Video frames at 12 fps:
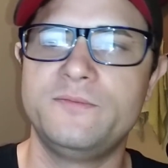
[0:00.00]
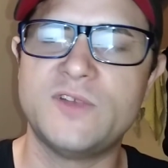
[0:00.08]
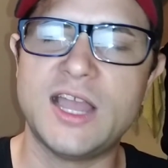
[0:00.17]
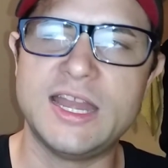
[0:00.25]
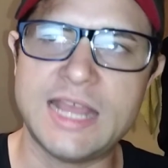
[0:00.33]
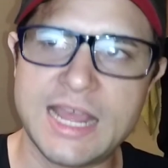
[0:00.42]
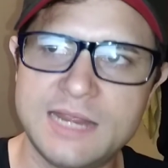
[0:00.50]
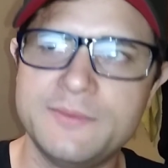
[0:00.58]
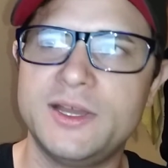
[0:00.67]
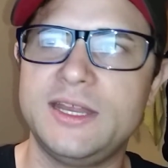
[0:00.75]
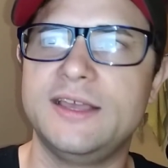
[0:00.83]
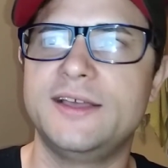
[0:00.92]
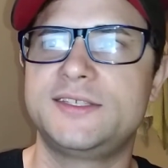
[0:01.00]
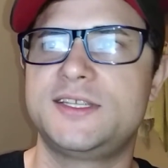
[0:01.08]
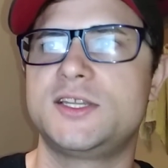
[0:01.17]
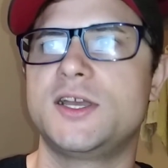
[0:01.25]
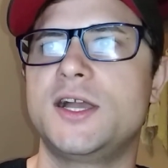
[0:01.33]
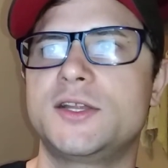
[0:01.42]
find anybody else to
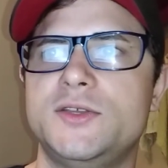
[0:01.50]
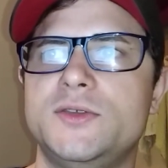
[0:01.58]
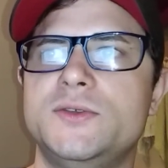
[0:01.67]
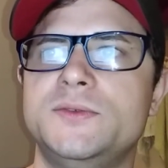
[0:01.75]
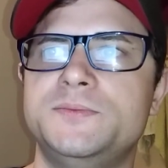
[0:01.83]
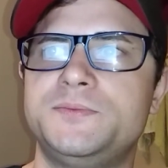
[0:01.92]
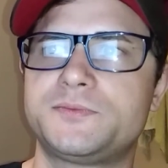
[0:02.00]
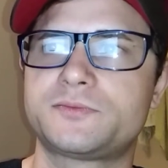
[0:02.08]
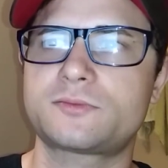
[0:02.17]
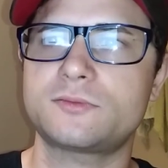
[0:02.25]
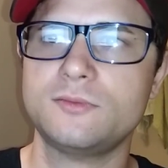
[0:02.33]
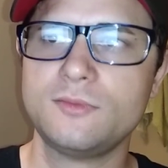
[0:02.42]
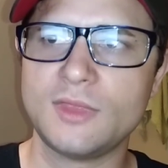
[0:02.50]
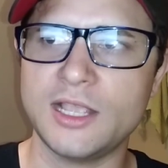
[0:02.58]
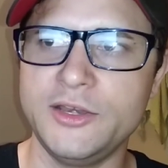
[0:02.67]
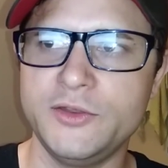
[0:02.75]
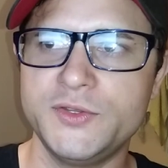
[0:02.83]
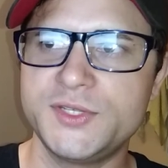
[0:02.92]
talk to
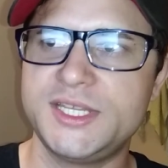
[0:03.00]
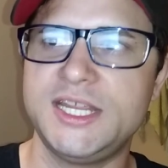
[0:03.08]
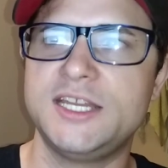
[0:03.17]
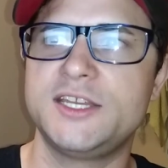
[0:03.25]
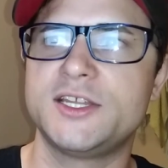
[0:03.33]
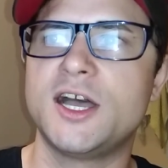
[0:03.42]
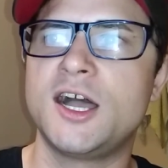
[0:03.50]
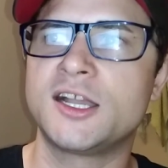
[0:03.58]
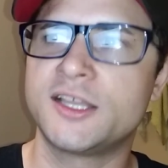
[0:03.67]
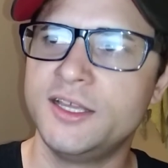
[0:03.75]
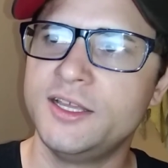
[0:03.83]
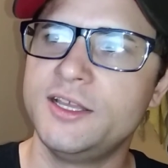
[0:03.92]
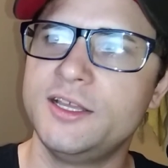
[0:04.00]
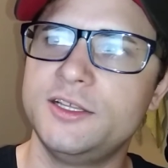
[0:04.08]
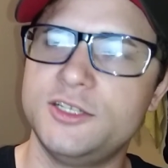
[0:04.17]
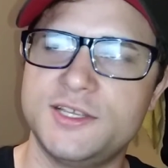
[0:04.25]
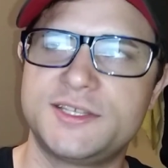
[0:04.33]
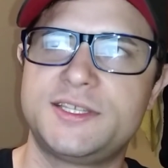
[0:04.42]
and you just need to talk,
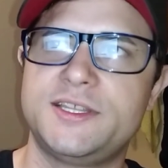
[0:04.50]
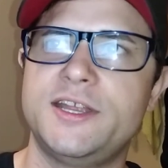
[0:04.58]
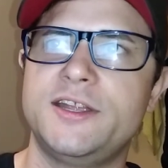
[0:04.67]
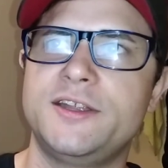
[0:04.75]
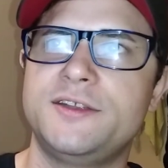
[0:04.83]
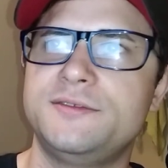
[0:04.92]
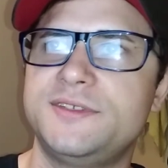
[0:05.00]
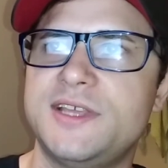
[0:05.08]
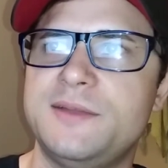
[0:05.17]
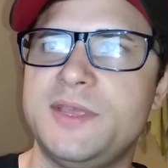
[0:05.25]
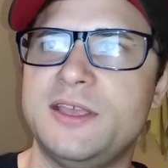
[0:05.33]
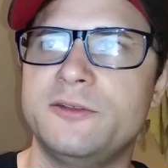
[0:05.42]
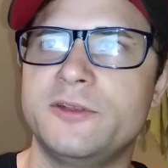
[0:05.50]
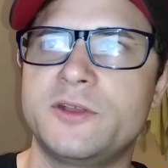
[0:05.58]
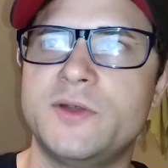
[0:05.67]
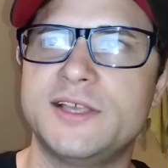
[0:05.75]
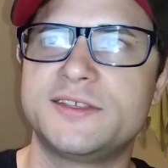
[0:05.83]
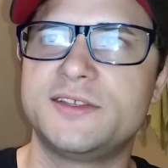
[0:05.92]
just there, send me a
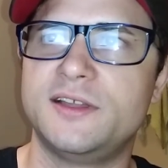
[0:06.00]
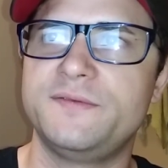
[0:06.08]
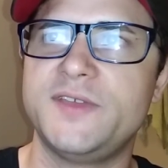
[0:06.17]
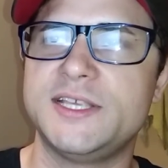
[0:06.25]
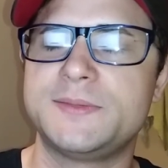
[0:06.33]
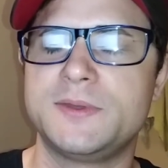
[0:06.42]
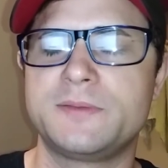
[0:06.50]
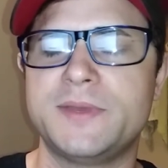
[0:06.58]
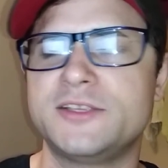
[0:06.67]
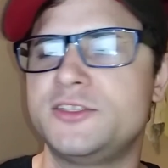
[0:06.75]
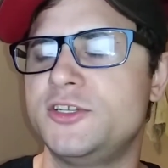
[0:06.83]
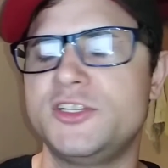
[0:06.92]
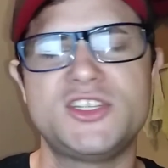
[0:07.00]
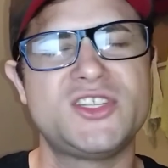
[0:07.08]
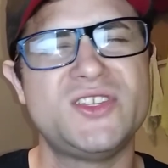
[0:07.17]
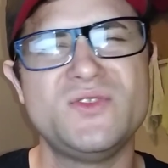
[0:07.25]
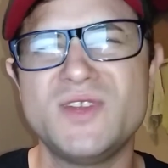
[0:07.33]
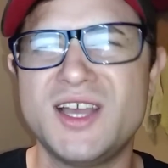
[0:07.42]
request on Facebook Messenger.
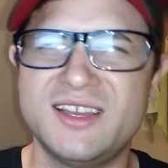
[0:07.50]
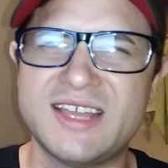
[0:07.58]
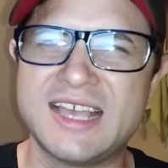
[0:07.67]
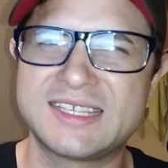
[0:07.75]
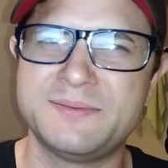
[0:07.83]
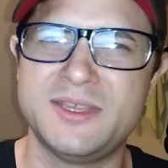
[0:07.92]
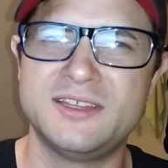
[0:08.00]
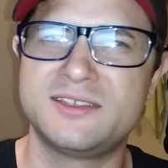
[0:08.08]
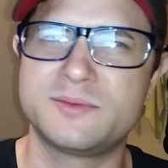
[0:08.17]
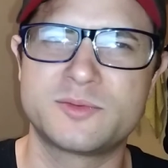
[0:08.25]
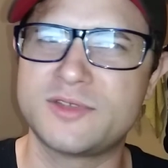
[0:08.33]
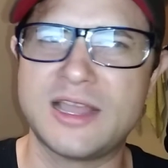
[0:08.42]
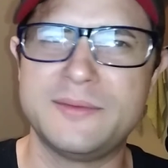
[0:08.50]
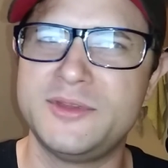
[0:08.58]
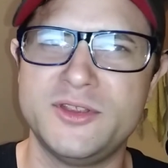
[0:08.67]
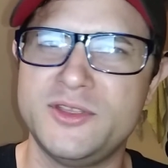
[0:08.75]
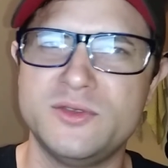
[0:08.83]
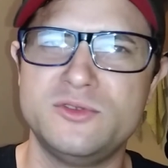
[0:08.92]
Just do not ask me to subscribe
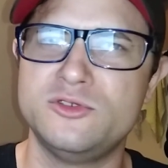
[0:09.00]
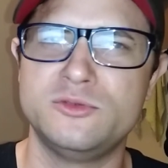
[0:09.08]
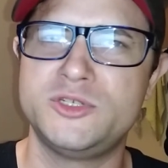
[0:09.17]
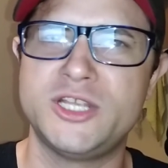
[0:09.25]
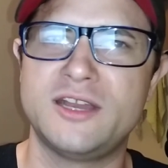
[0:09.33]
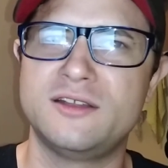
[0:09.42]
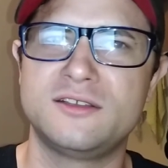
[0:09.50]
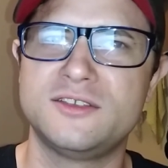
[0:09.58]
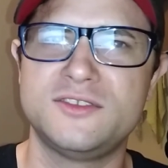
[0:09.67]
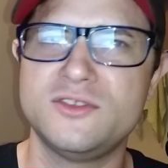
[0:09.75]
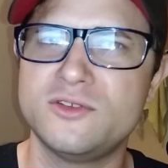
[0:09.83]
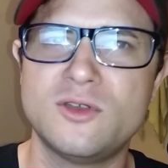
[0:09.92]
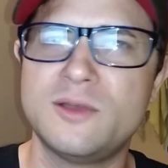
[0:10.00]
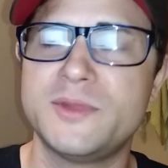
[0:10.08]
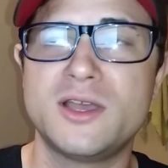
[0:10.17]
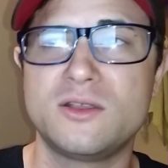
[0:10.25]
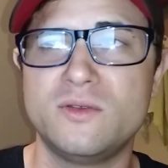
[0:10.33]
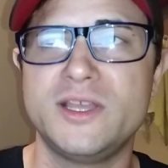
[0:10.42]
to your YouTube channel because you know I'm
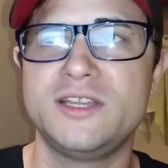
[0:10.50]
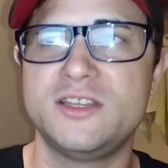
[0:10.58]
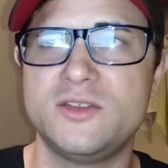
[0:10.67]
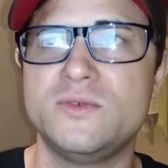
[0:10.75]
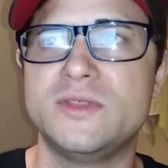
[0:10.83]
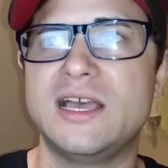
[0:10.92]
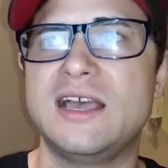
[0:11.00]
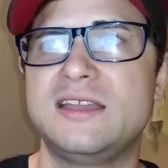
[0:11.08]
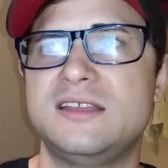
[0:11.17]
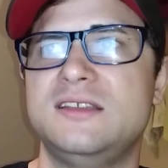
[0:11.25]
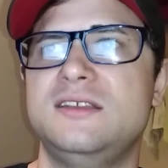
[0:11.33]
not going to do that.